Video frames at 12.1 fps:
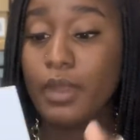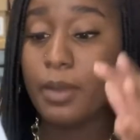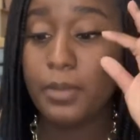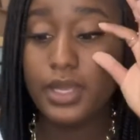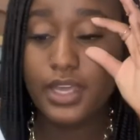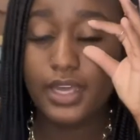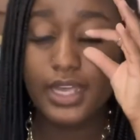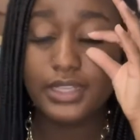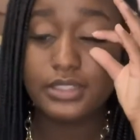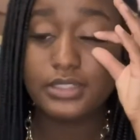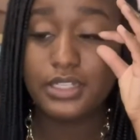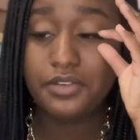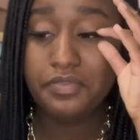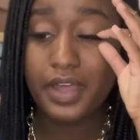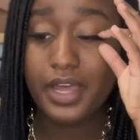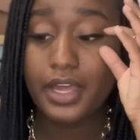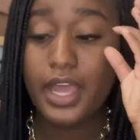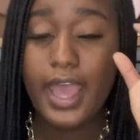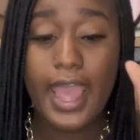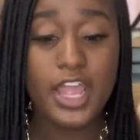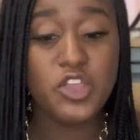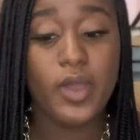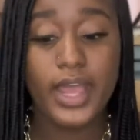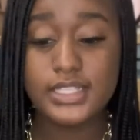But yeah, at the defect,
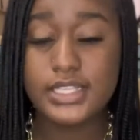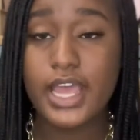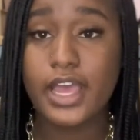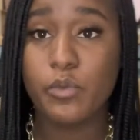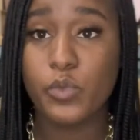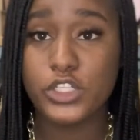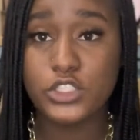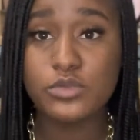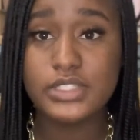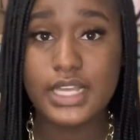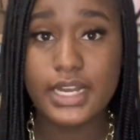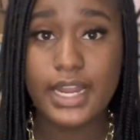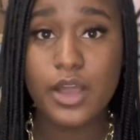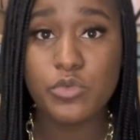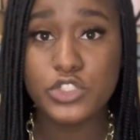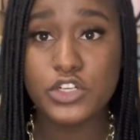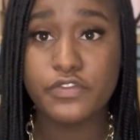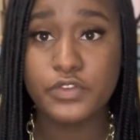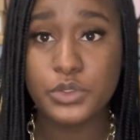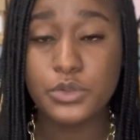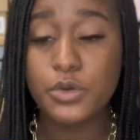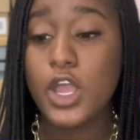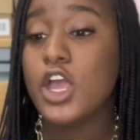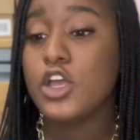and you had to have, once you sat down with your
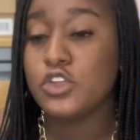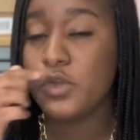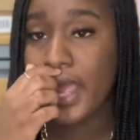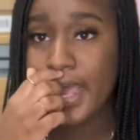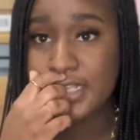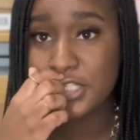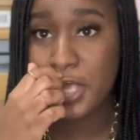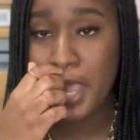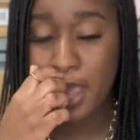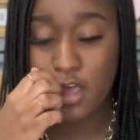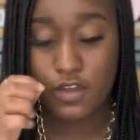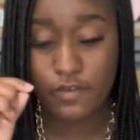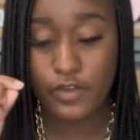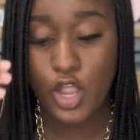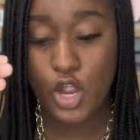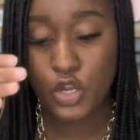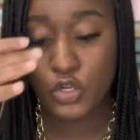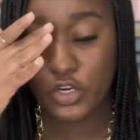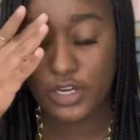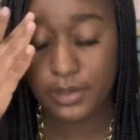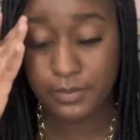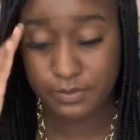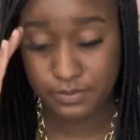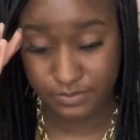food, you had to have your
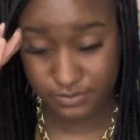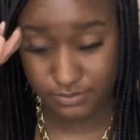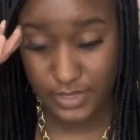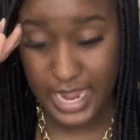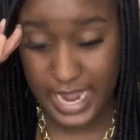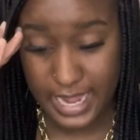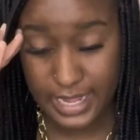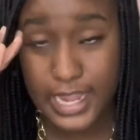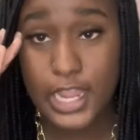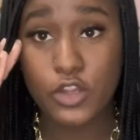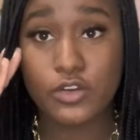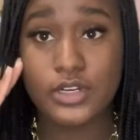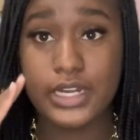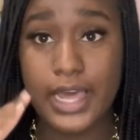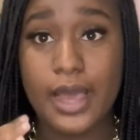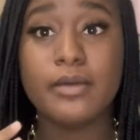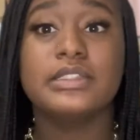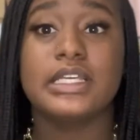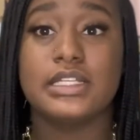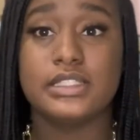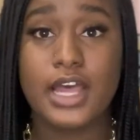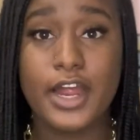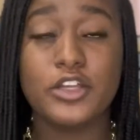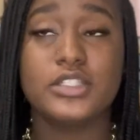head in your lap the
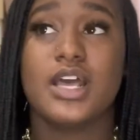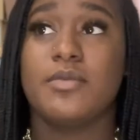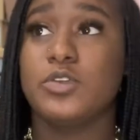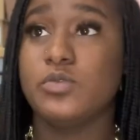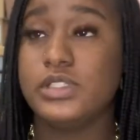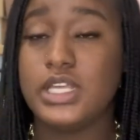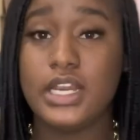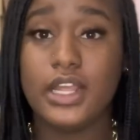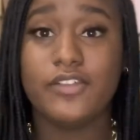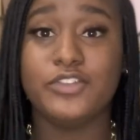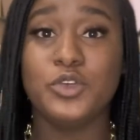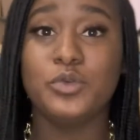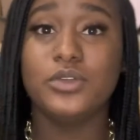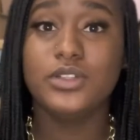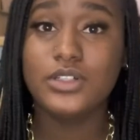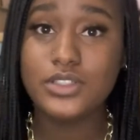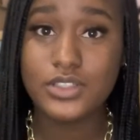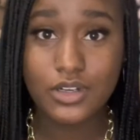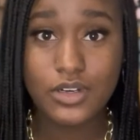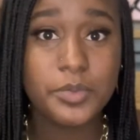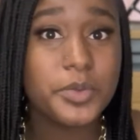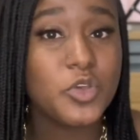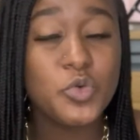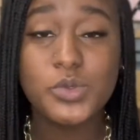entire time you was eating. If you looked
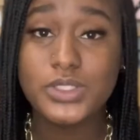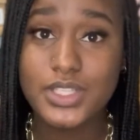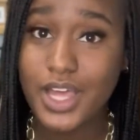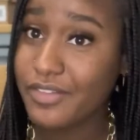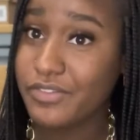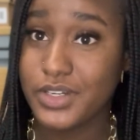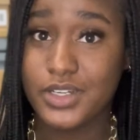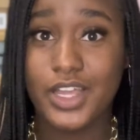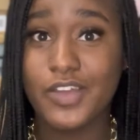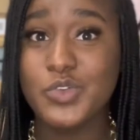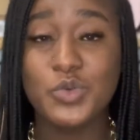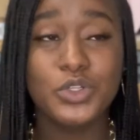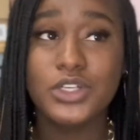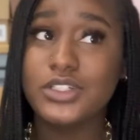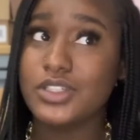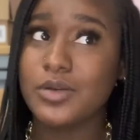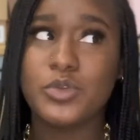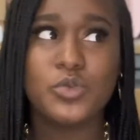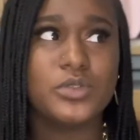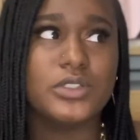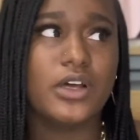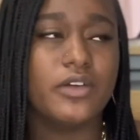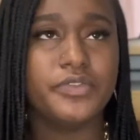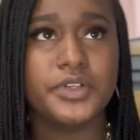up, you was done for. If you looked up, you was
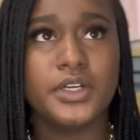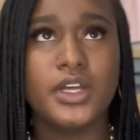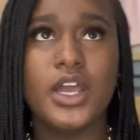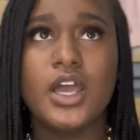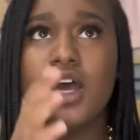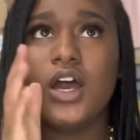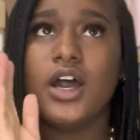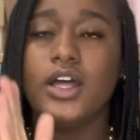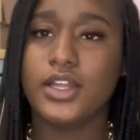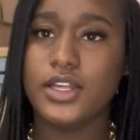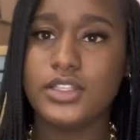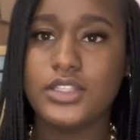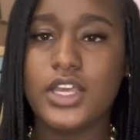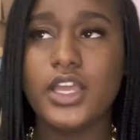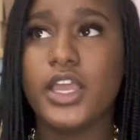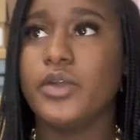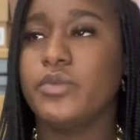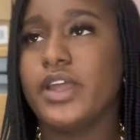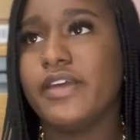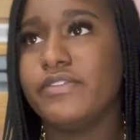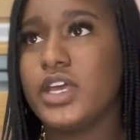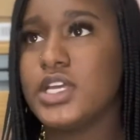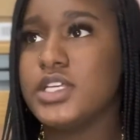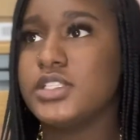done for. Another thing in red
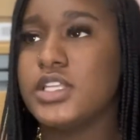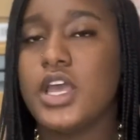phase,